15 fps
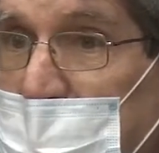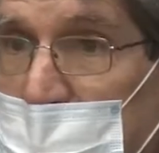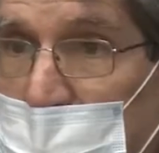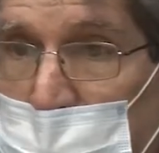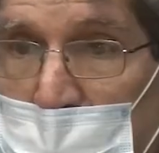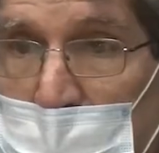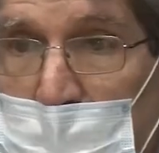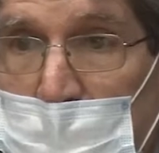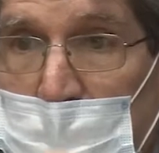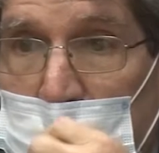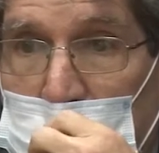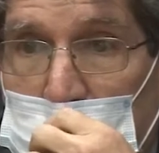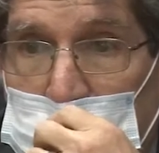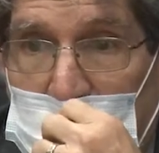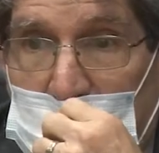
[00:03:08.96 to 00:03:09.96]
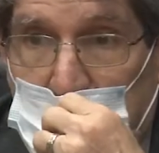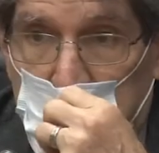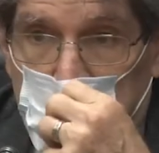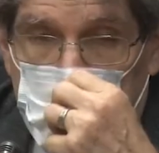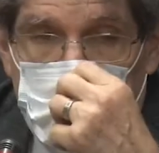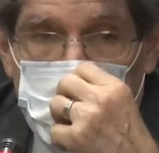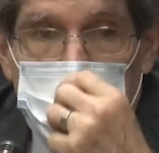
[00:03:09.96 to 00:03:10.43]
and become
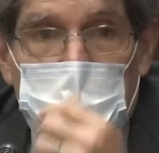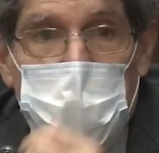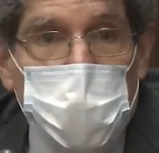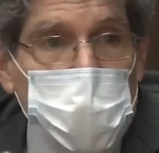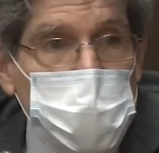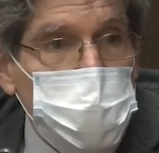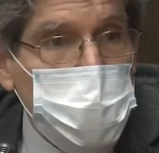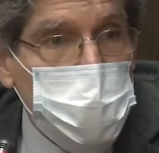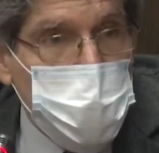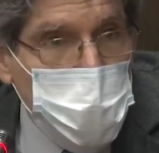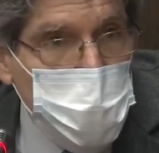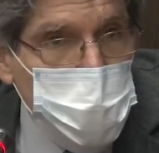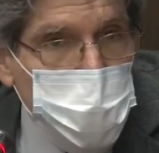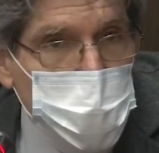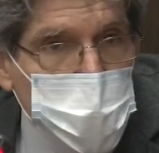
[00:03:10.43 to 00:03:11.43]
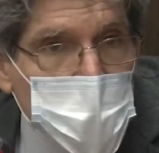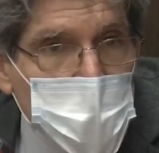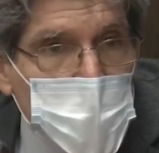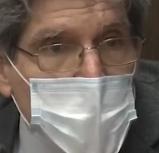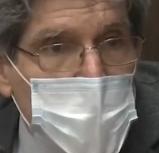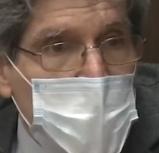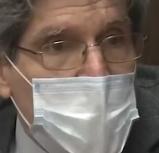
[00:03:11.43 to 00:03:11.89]
competitive and also
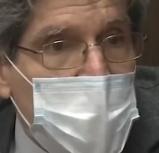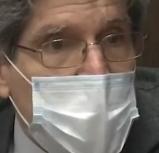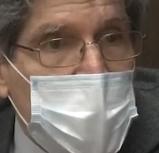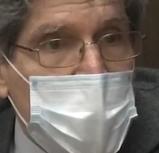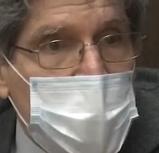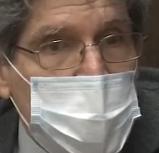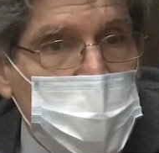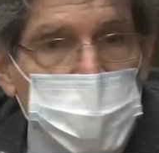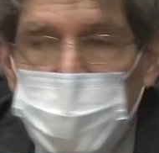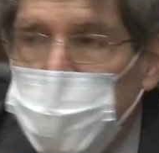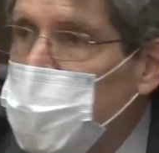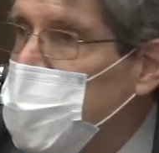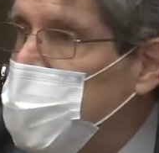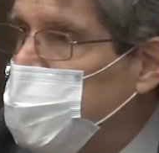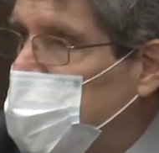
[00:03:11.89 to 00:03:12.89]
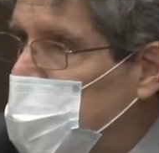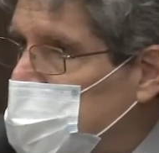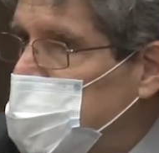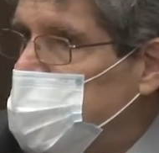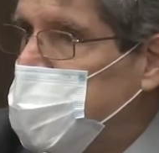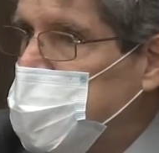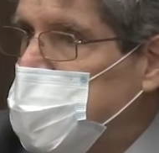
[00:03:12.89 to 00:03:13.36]
grow, and
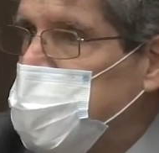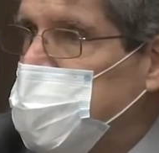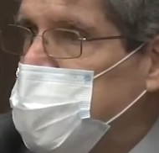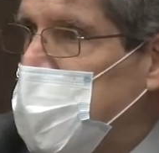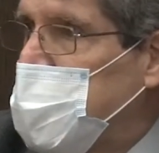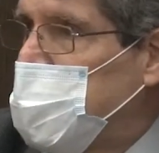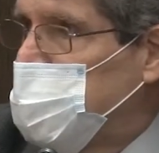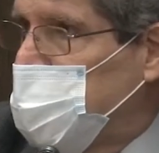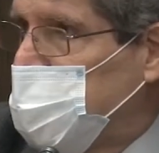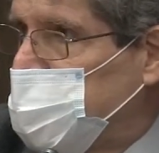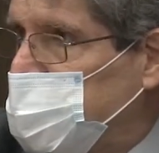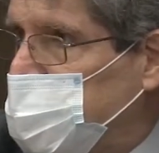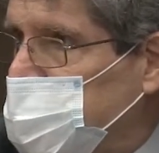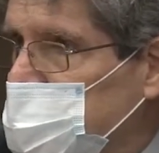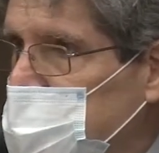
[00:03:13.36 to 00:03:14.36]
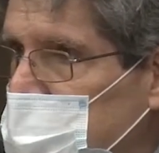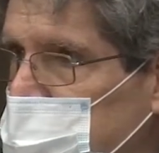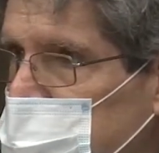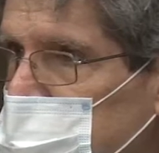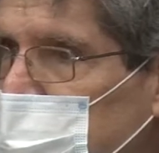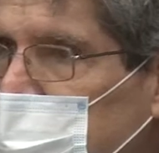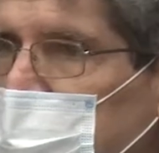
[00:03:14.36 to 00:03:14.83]
for the fund to be sustainable.
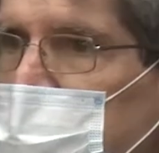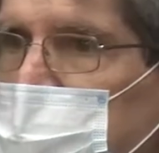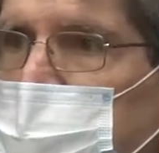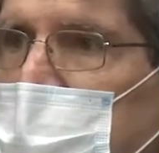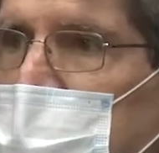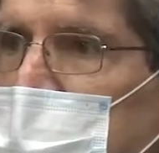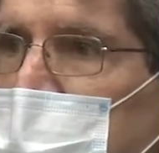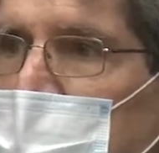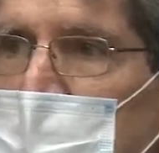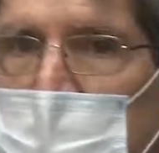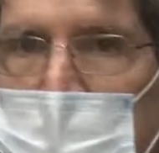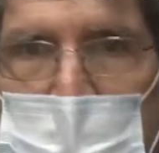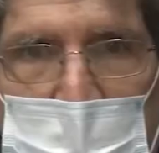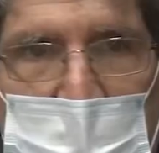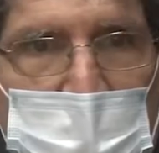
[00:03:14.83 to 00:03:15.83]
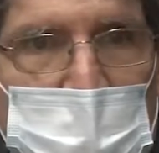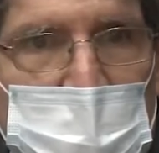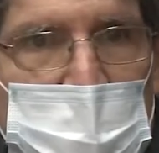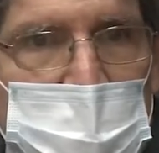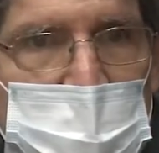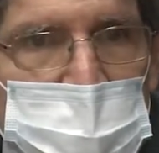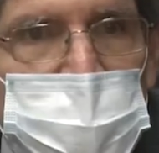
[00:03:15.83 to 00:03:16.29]
So it can be
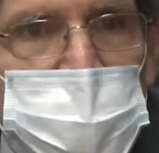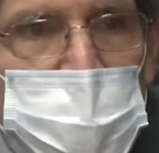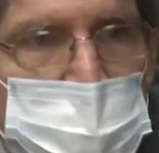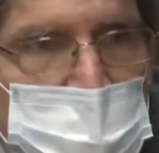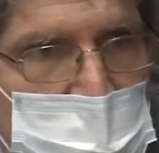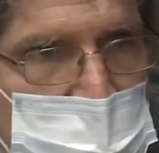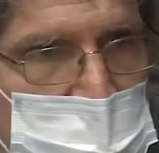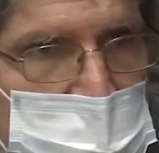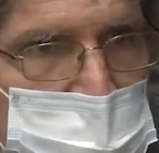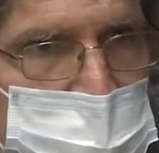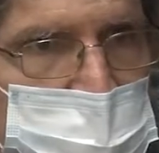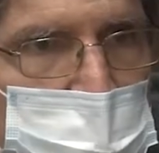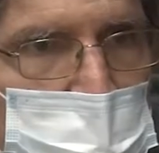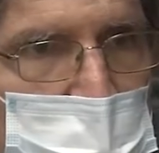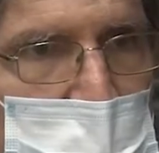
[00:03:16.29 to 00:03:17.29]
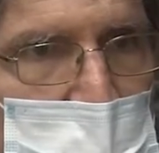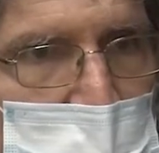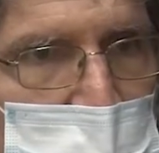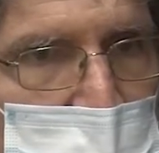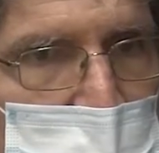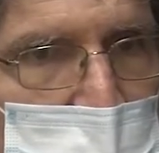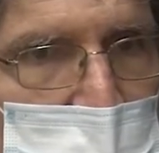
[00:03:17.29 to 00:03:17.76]
an instrument
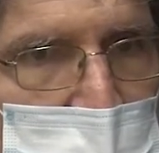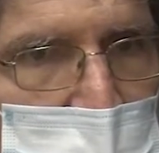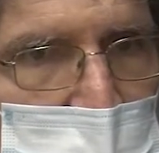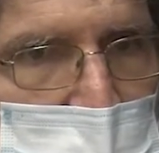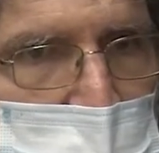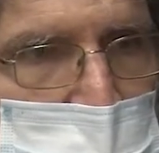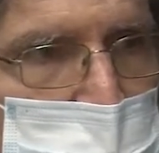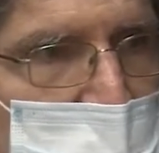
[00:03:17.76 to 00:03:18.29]
for